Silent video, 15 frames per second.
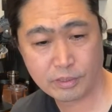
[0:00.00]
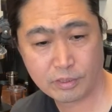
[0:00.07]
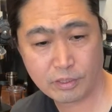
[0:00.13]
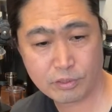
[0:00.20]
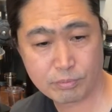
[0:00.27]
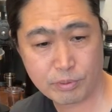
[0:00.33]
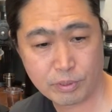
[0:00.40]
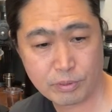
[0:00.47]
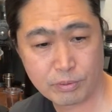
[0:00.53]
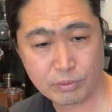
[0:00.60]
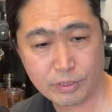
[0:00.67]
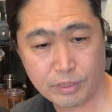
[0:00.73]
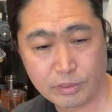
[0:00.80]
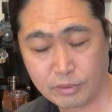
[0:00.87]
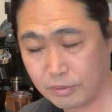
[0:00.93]
That's pretty cool
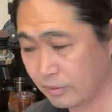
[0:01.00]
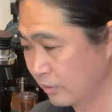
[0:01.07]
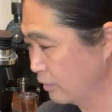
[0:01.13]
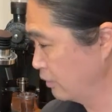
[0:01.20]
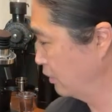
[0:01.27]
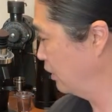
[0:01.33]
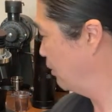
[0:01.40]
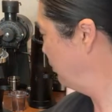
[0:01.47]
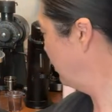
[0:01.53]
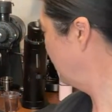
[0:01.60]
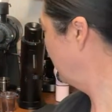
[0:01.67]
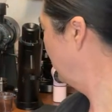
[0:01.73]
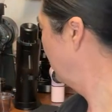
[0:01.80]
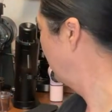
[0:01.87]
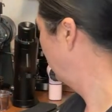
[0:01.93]
there. You know what?
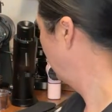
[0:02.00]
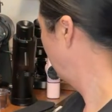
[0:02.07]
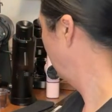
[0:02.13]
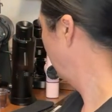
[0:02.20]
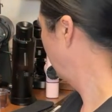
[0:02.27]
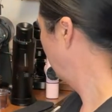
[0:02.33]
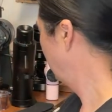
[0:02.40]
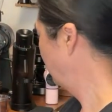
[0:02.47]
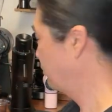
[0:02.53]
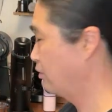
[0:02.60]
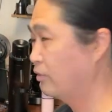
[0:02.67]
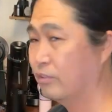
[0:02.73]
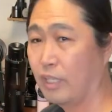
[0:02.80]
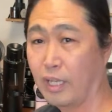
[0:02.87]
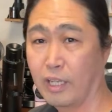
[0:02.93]

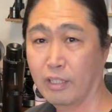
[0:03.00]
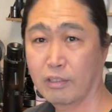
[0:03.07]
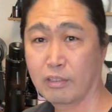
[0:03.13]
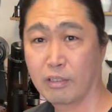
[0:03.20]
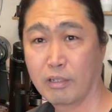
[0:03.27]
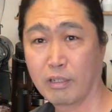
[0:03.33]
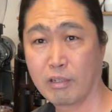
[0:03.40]
Since I got a